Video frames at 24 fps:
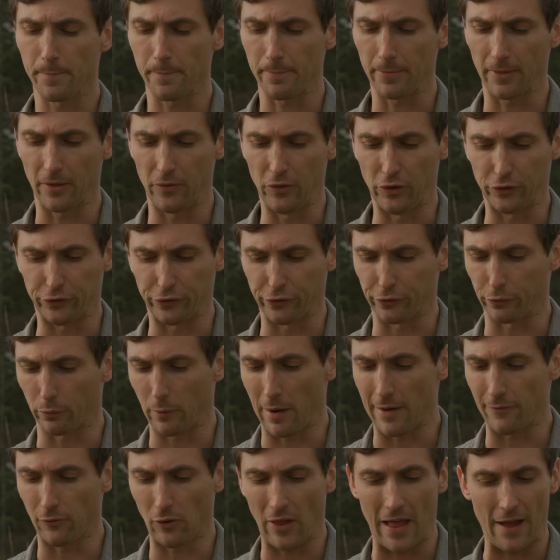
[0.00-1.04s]
This is the
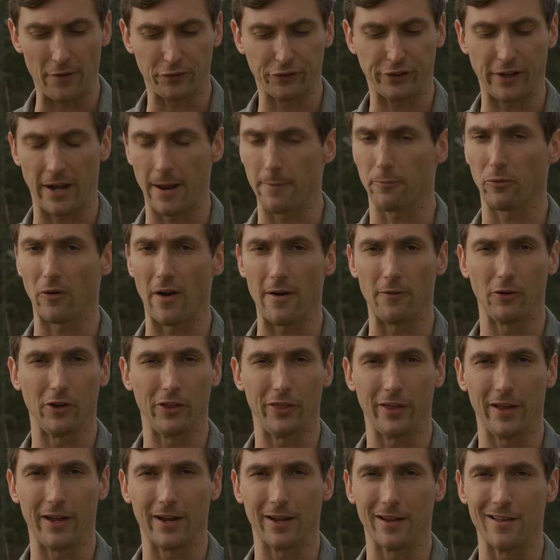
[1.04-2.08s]
rifle I have set up for
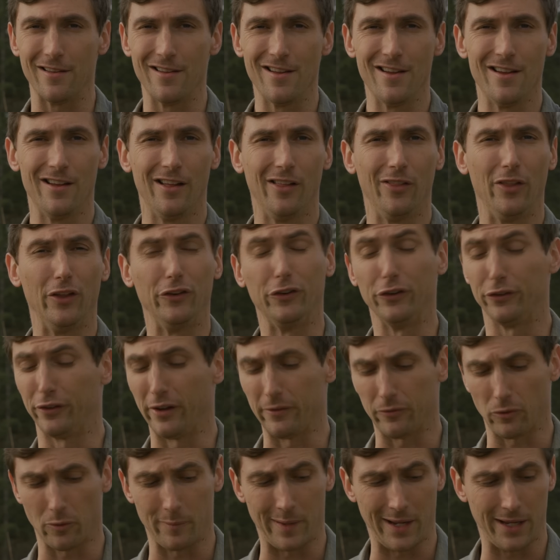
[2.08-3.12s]
everything this is it
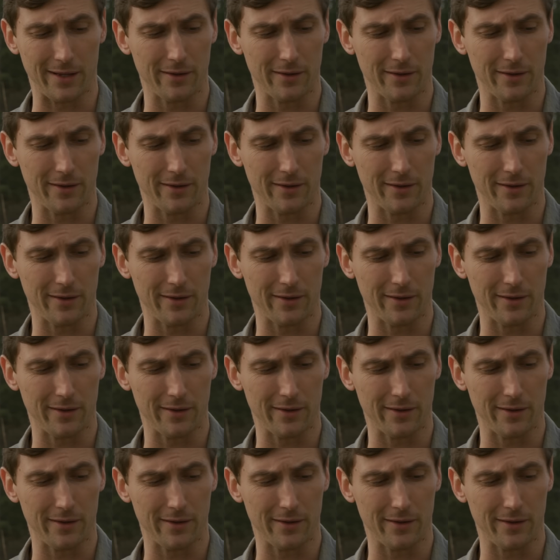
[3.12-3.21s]
for me.